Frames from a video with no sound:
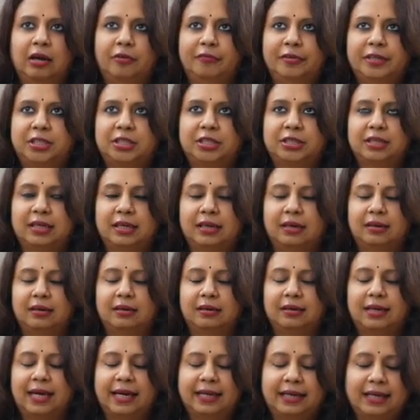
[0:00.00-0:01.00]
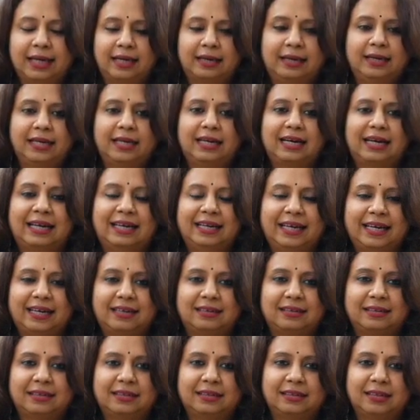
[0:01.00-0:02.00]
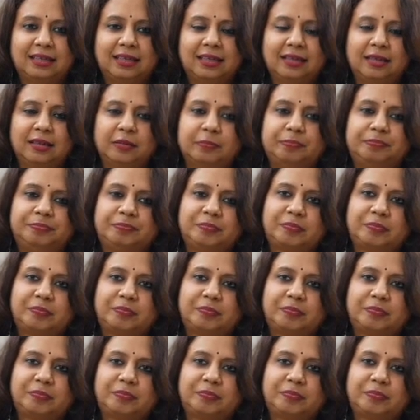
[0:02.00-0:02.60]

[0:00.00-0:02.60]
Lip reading: which directly connected the